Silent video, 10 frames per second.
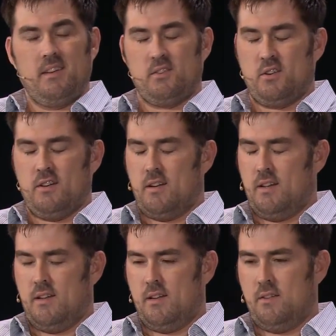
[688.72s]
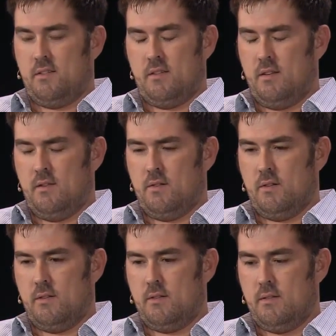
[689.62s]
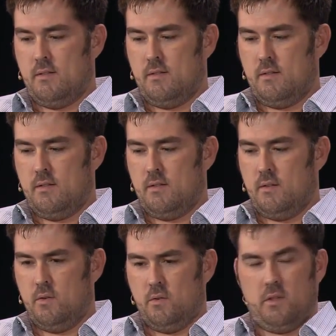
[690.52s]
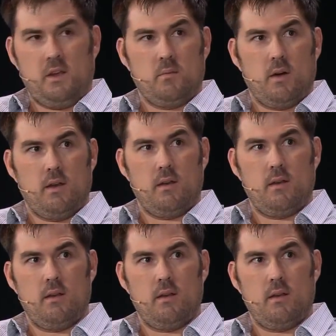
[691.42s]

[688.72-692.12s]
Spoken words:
Yes, sir. I never. I don't think about it.